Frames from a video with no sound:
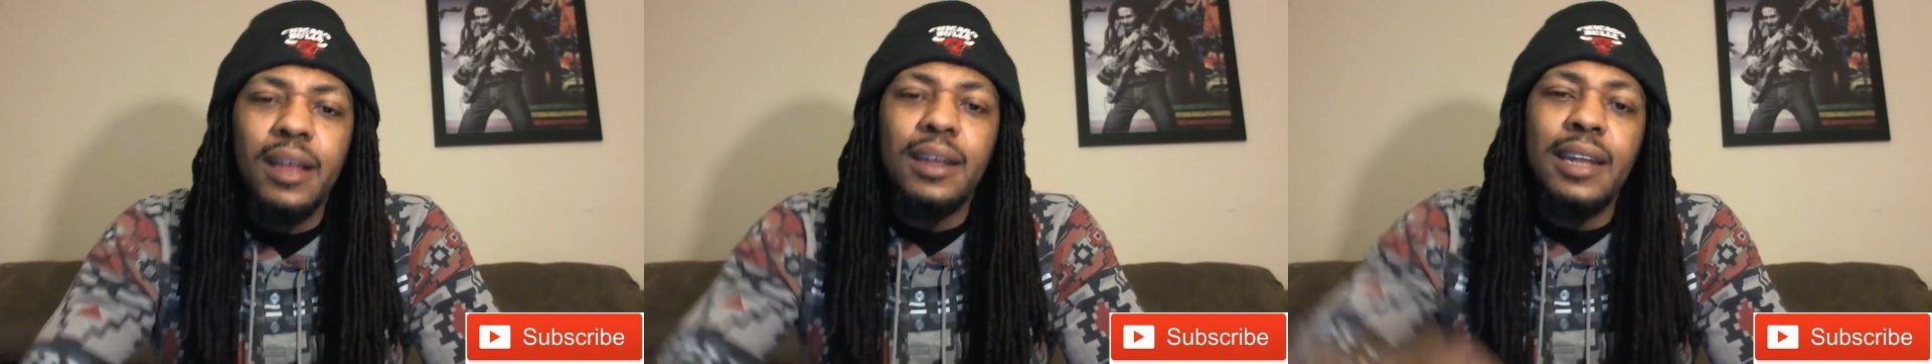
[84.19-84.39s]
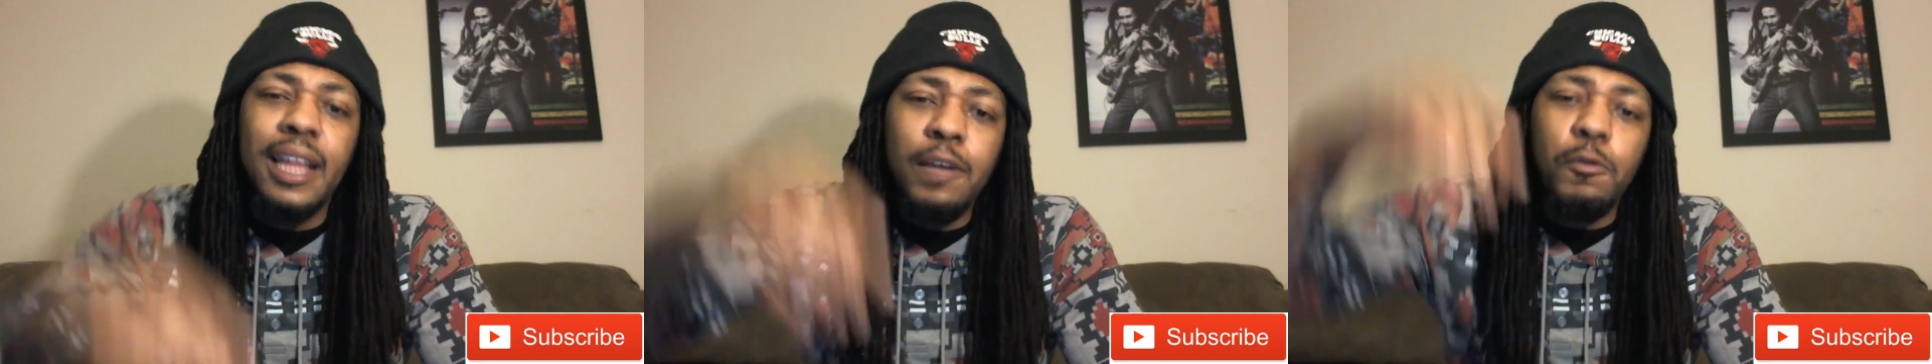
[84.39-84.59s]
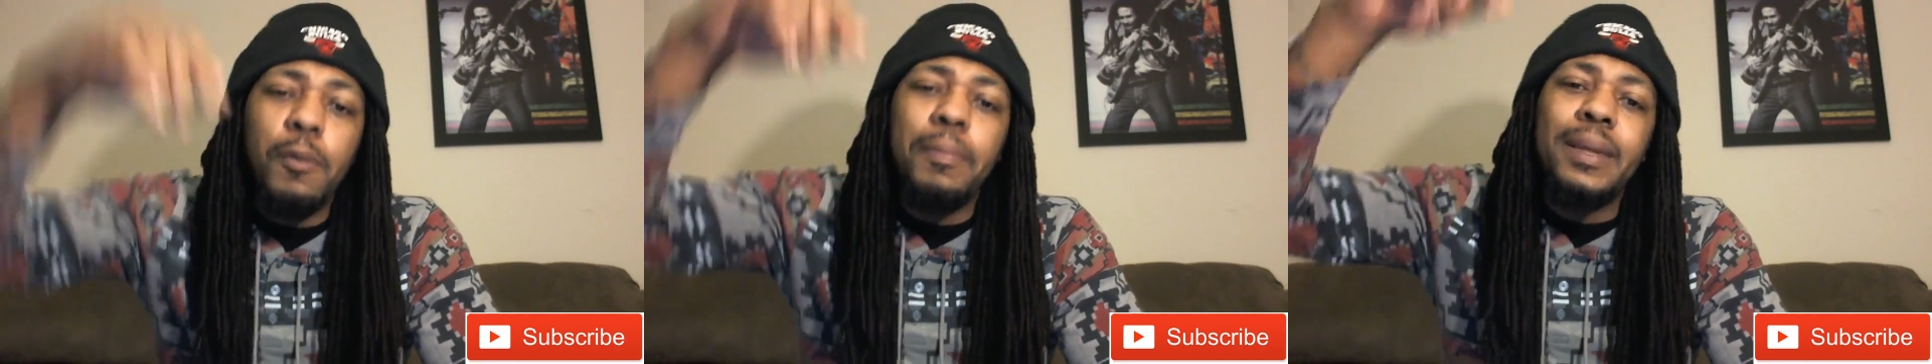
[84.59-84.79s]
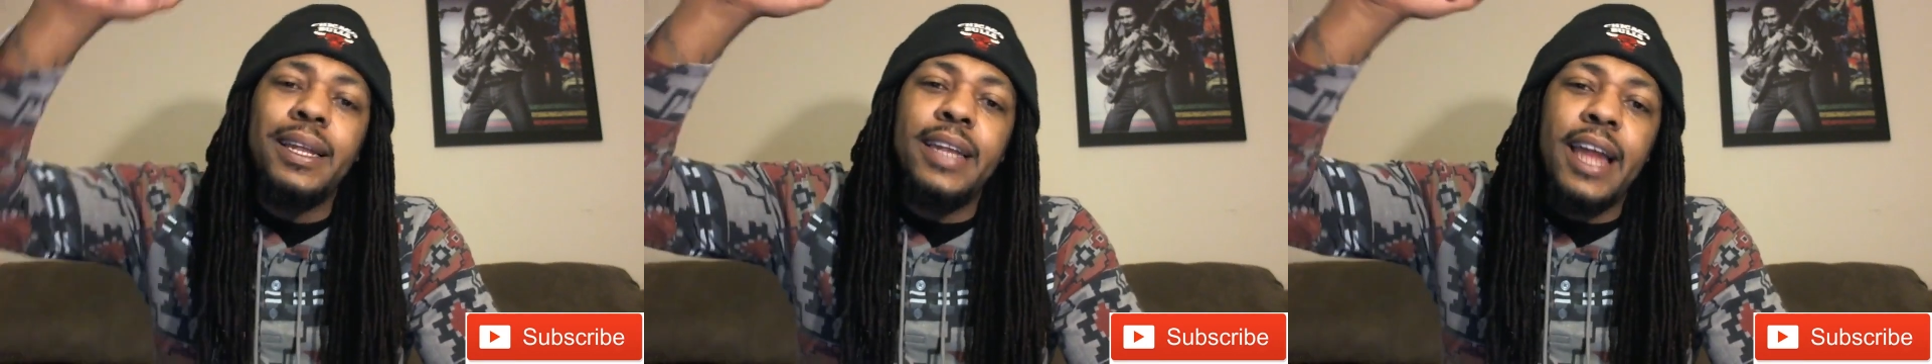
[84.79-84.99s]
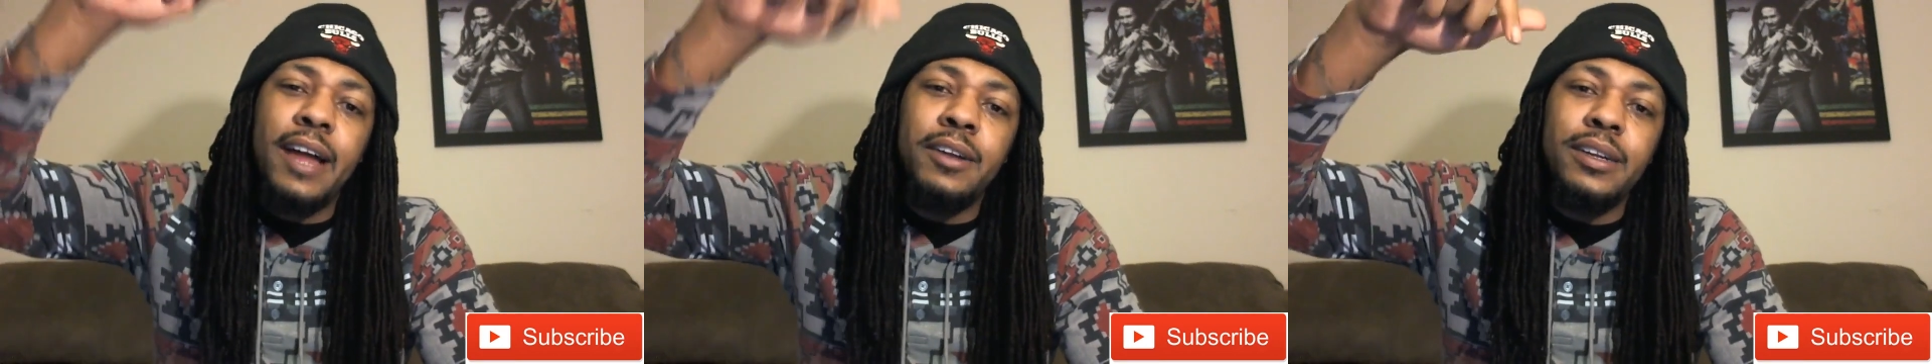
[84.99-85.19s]
Link will be
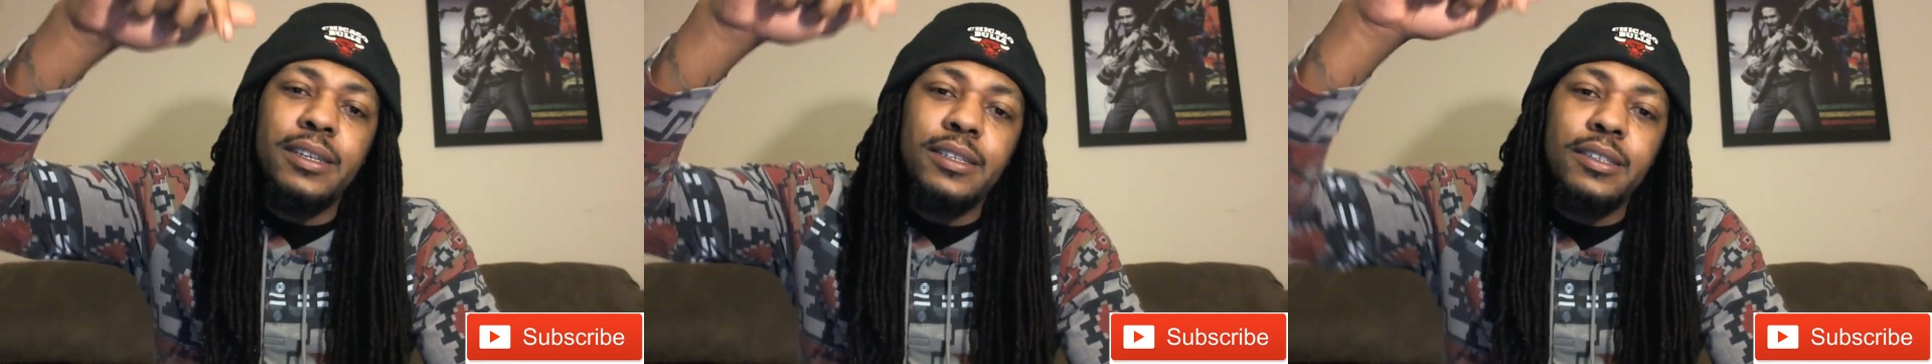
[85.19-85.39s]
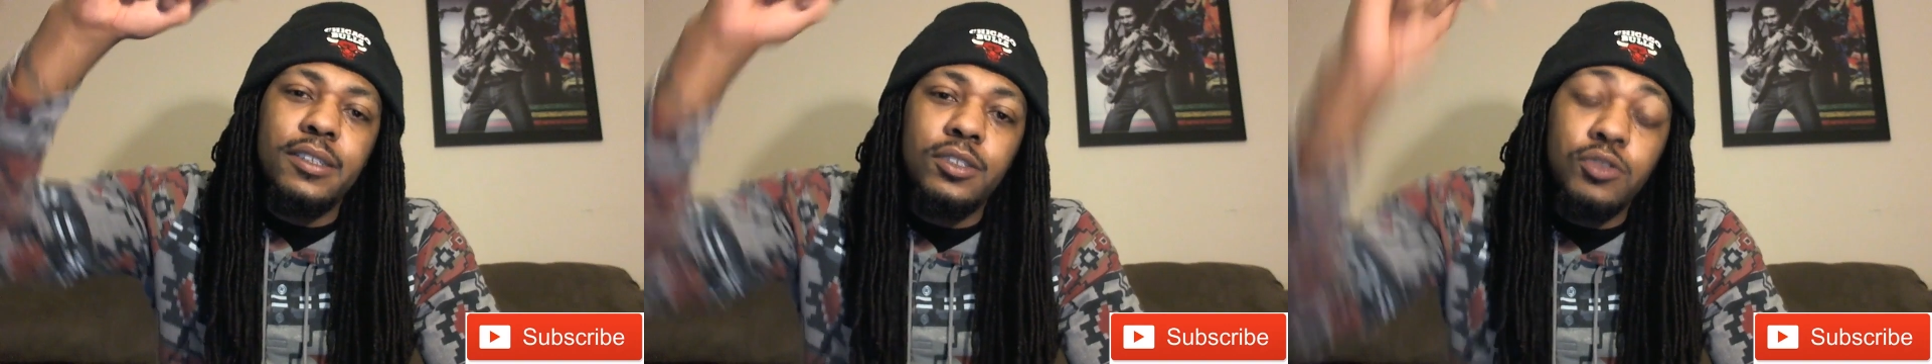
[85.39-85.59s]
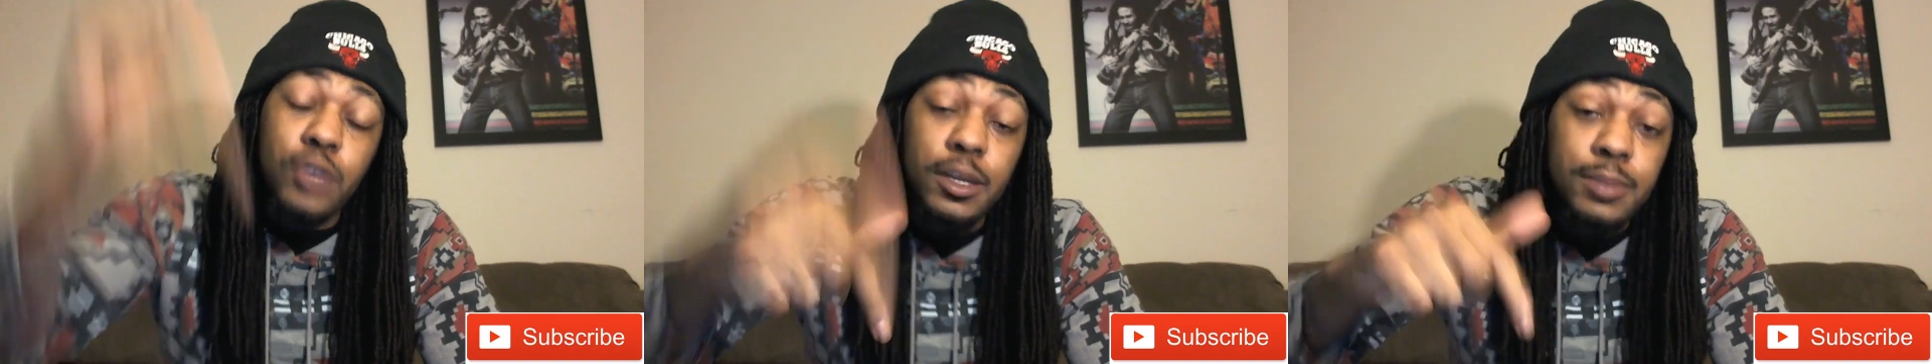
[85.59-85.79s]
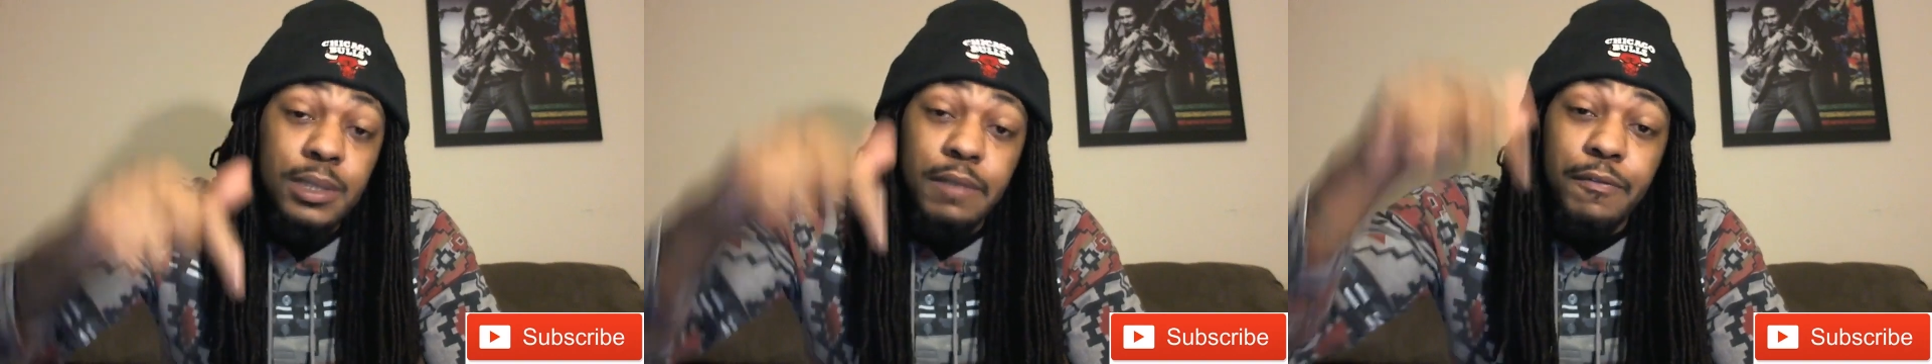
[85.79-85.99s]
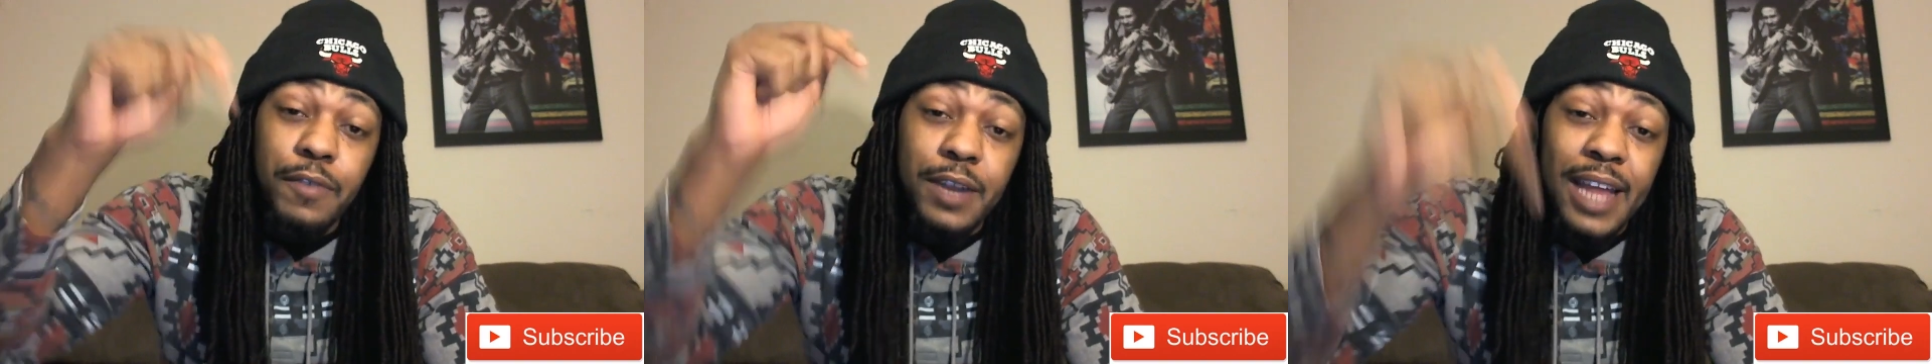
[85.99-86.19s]
down in the
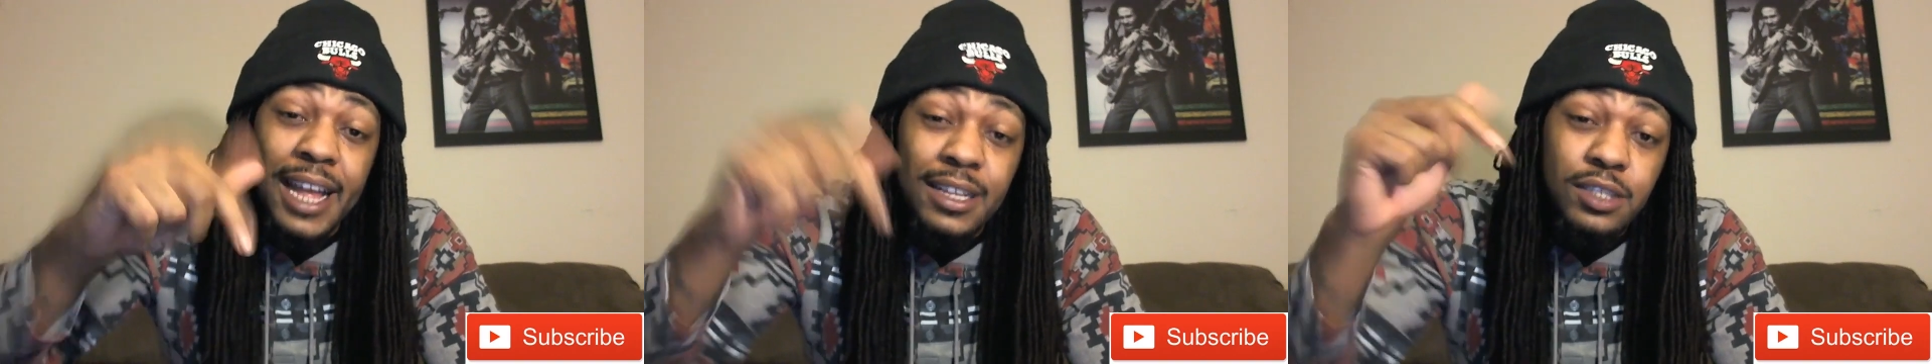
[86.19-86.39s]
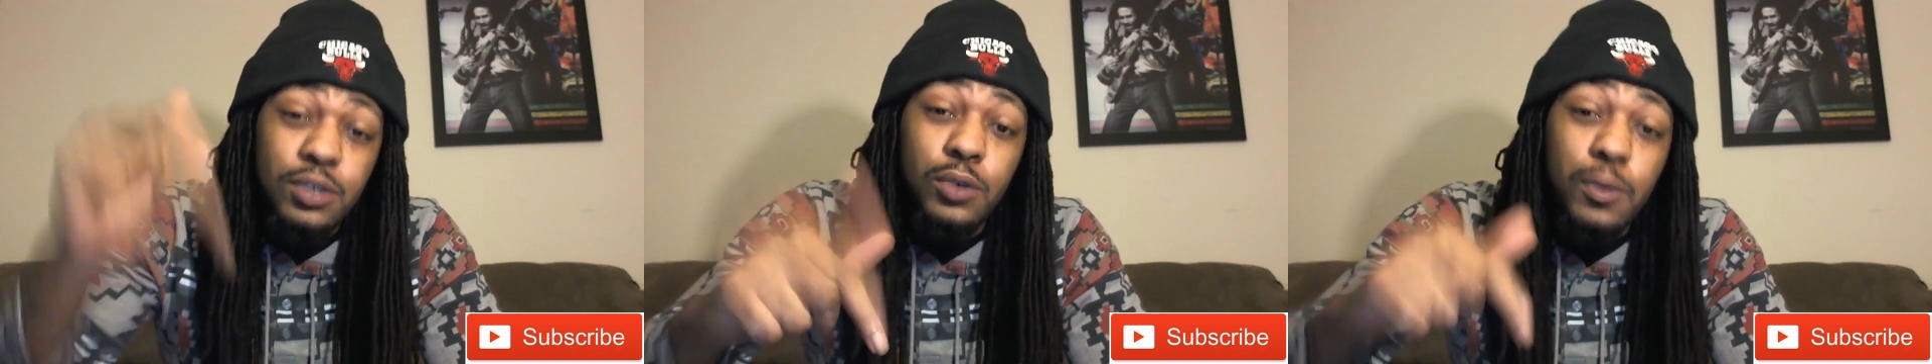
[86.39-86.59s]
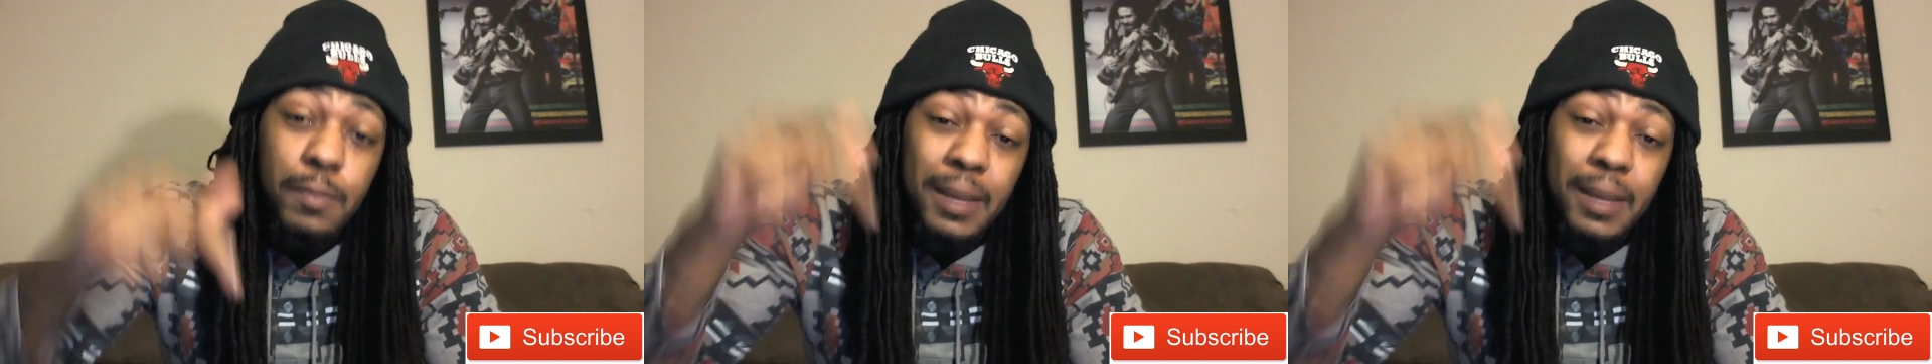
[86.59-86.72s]
description for that too.